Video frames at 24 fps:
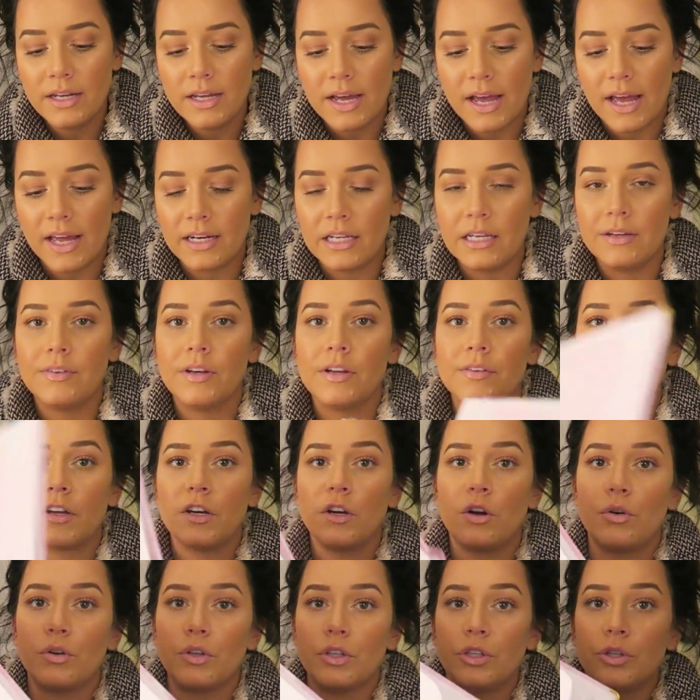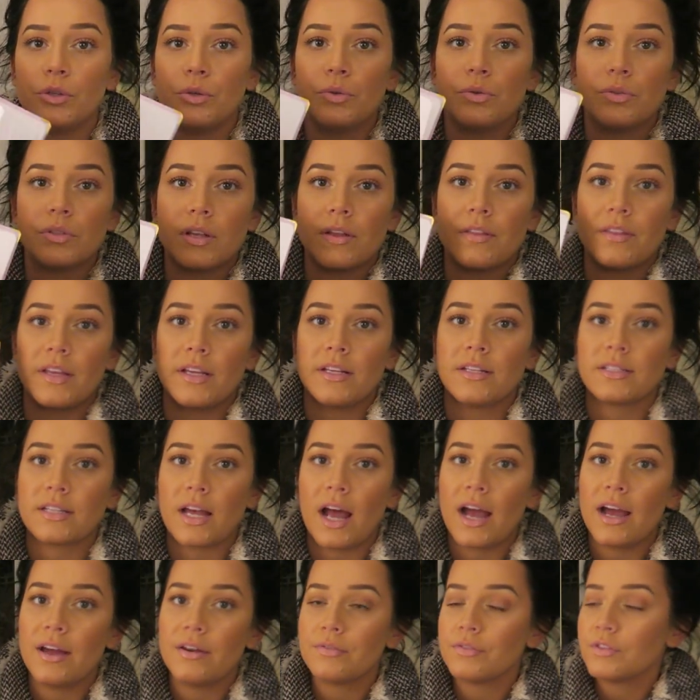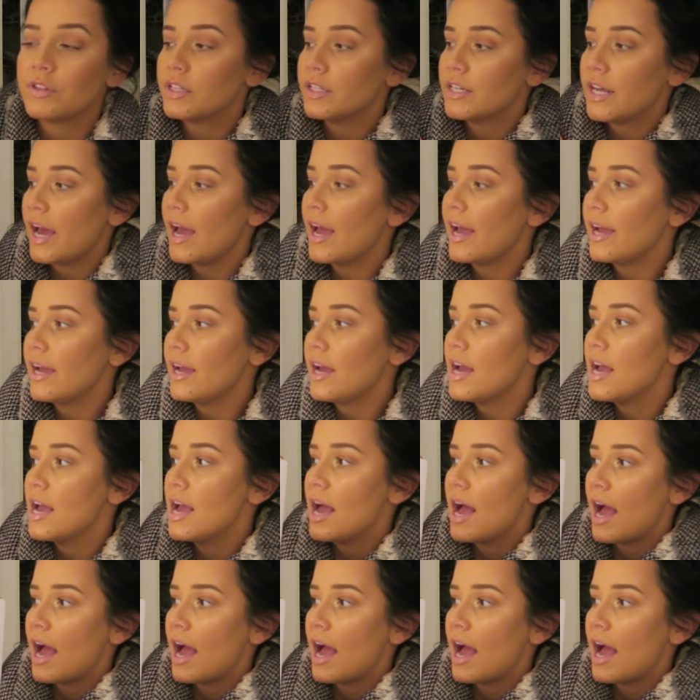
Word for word: and even if I don't use this side for the day,